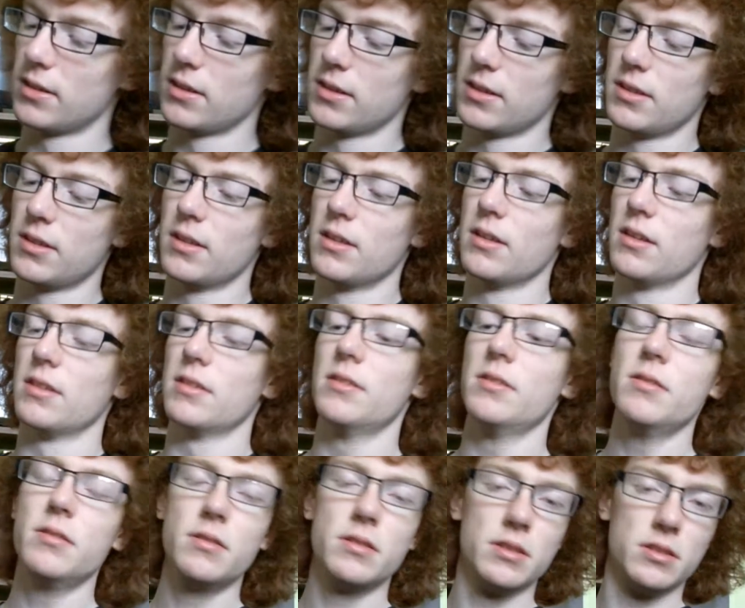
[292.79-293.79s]
There's quite a
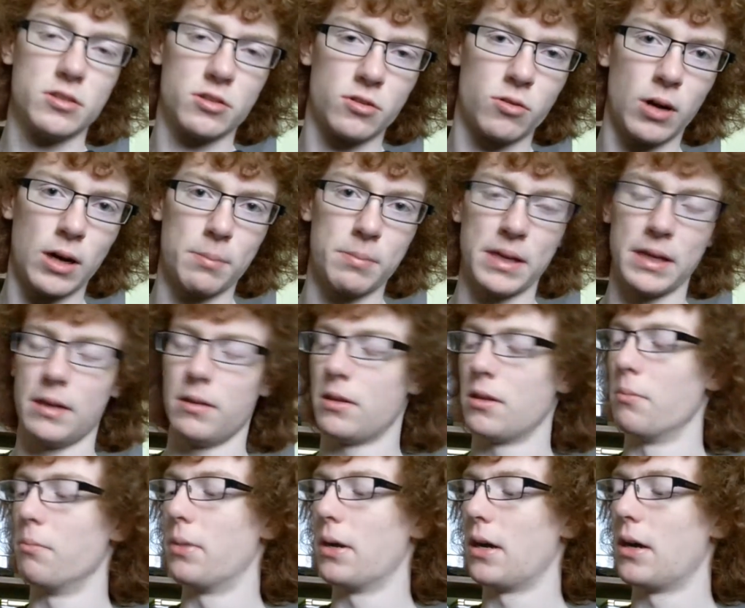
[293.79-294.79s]
big compartment there.
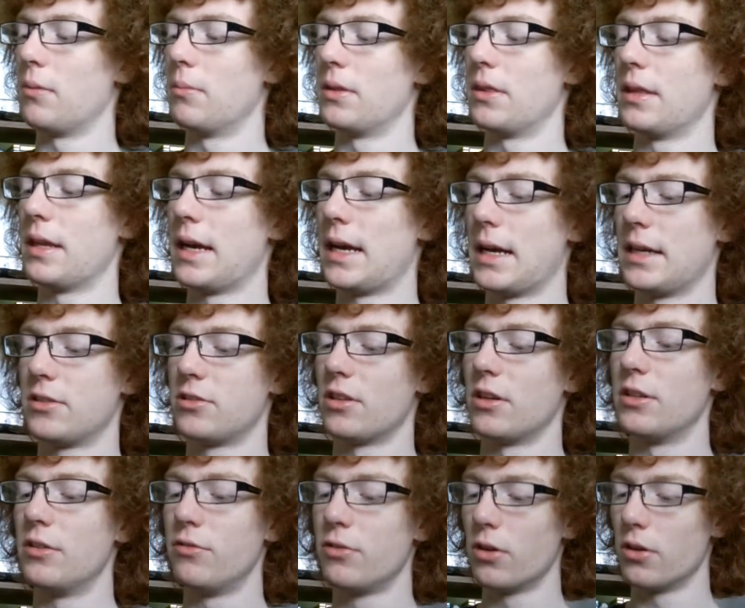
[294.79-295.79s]
So you've got 2
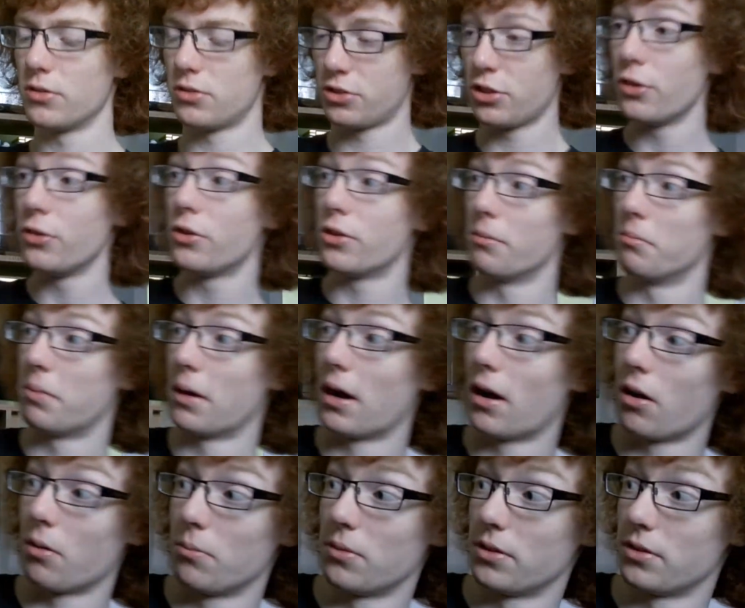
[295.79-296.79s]
compartments, the
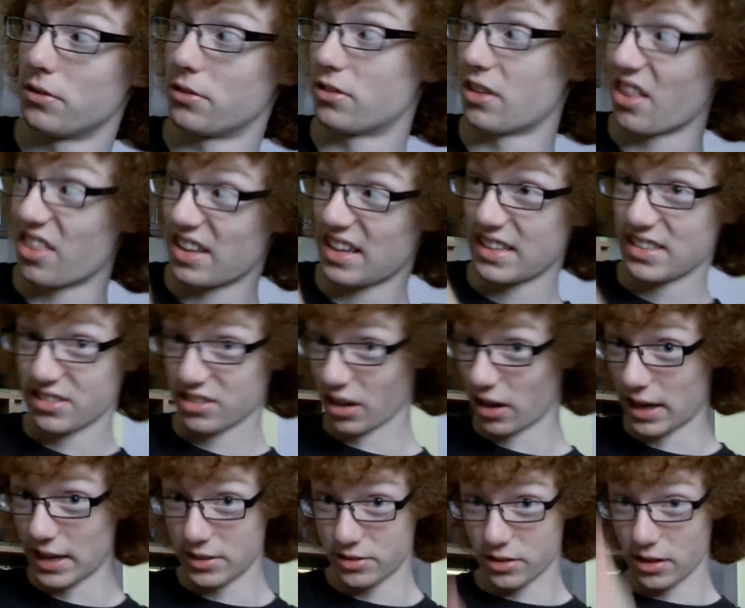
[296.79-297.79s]
entire
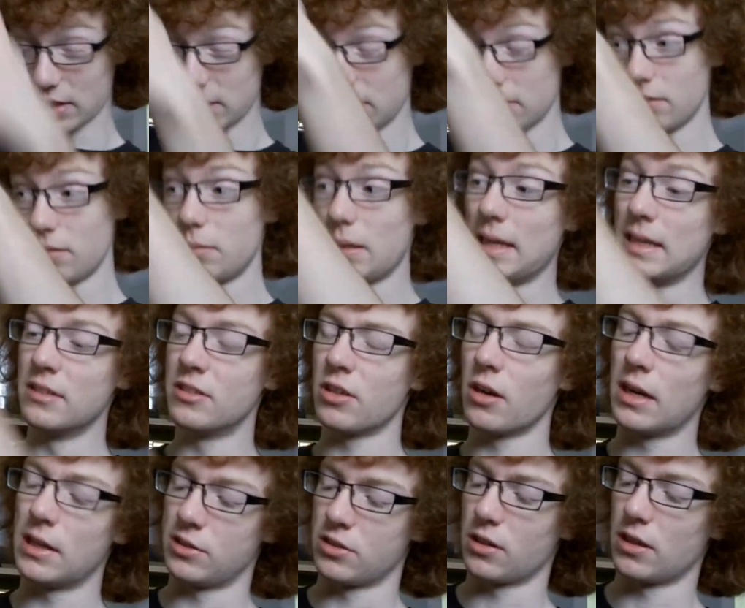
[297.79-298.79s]
size of the
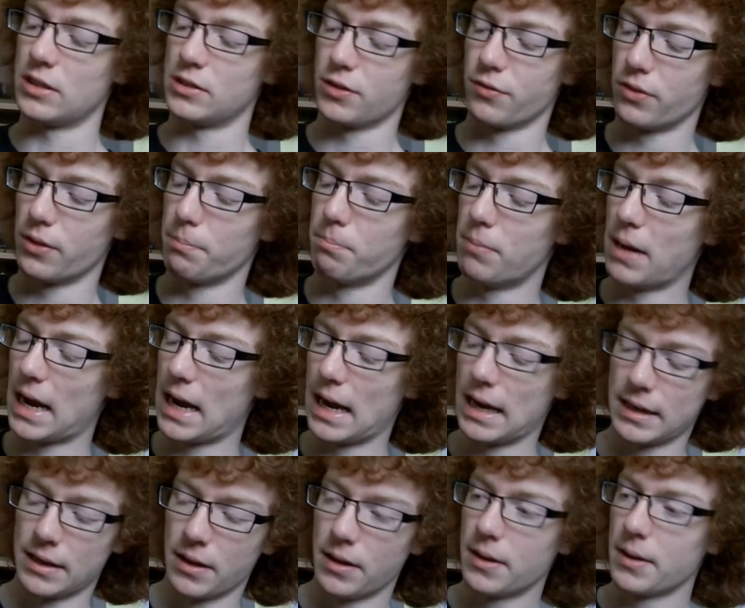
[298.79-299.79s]
bag.
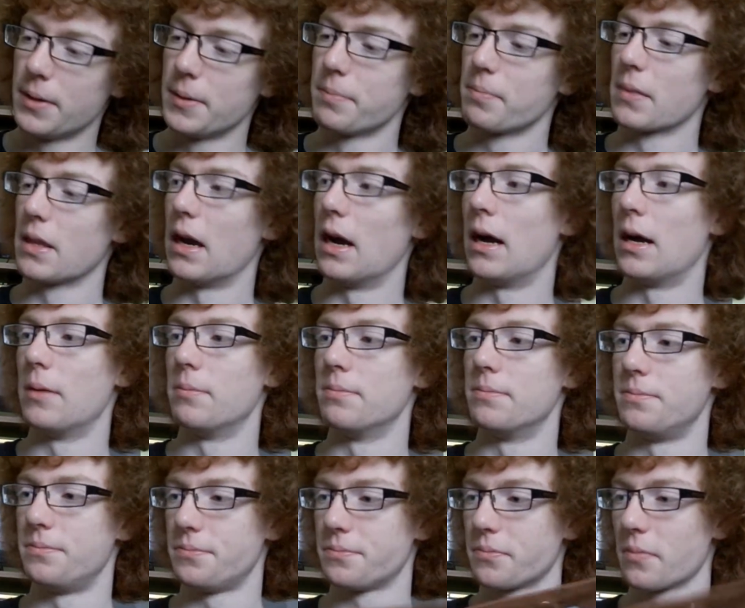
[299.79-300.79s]
It's
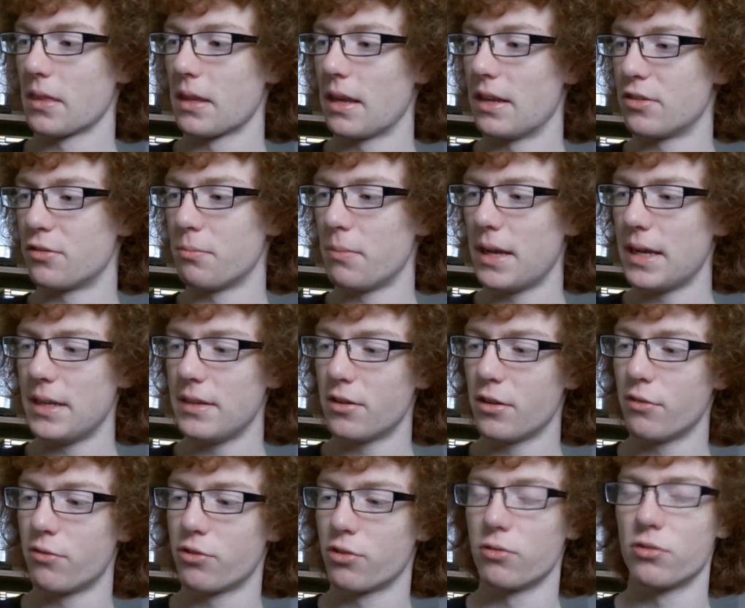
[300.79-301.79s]
made of sort of like a
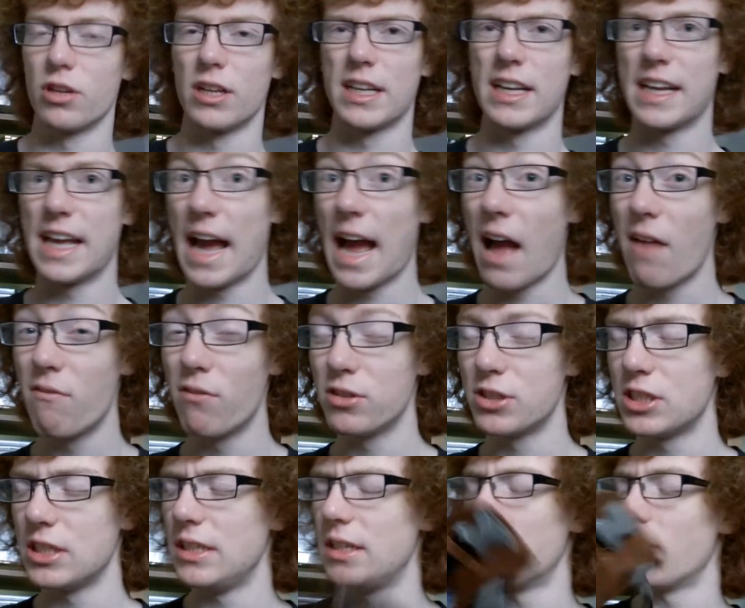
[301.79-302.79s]
canvasy kind of
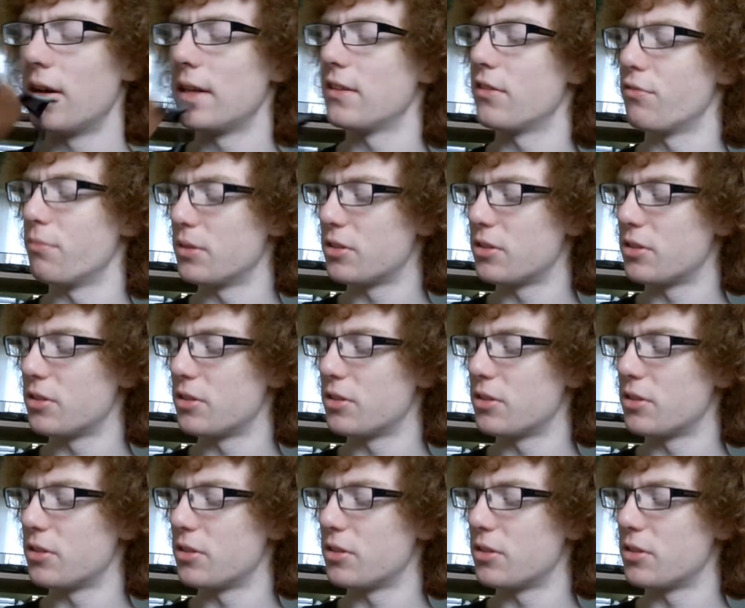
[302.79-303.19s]
material.